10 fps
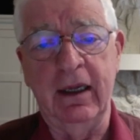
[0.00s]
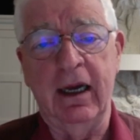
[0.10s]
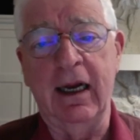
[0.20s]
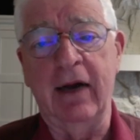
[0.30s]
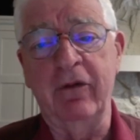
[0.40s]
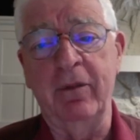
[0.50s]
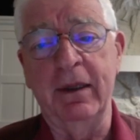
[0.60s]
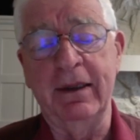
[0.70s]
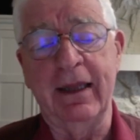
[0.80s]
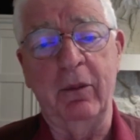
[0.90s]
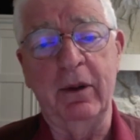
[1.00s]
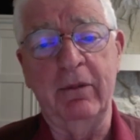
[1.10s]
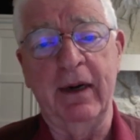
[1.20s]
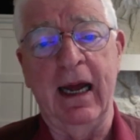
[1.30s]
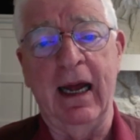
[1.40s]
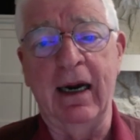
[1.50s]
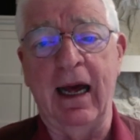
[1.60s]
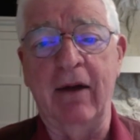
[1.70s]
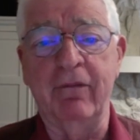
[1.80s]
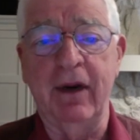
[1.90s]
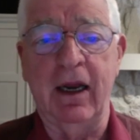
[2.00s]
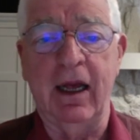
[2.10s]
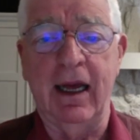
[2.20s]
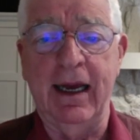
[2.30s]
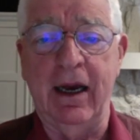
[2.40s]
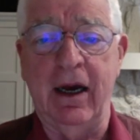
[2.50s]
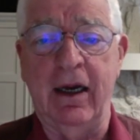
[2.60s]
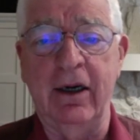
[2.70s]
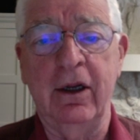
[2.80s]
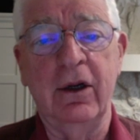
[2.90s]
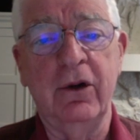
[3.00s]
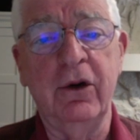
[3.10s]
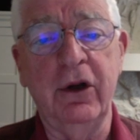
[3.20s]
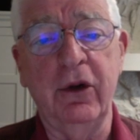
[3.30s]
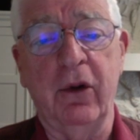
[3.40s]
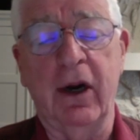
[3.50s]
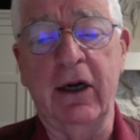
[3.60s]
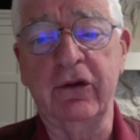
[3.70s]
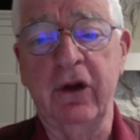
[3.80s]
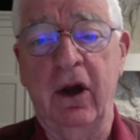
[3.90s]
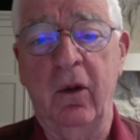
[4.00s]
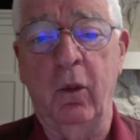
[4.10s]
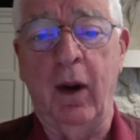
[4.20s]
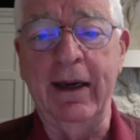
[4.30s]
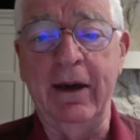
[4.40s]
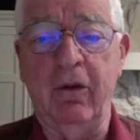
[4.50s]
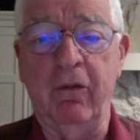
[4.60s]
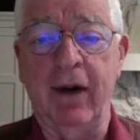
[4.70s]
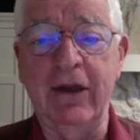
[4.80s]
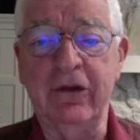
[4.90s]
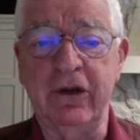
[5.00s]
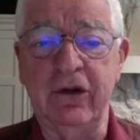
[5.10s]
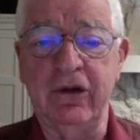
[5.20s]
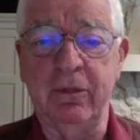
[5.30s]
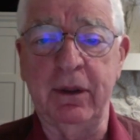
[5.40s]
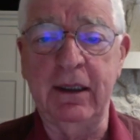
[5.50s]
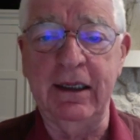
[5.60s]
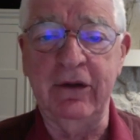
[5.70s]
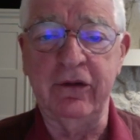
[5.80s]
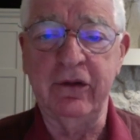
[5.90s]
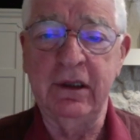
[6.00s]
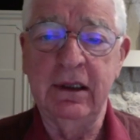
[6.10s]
a government that would not rely on New York's white racist police.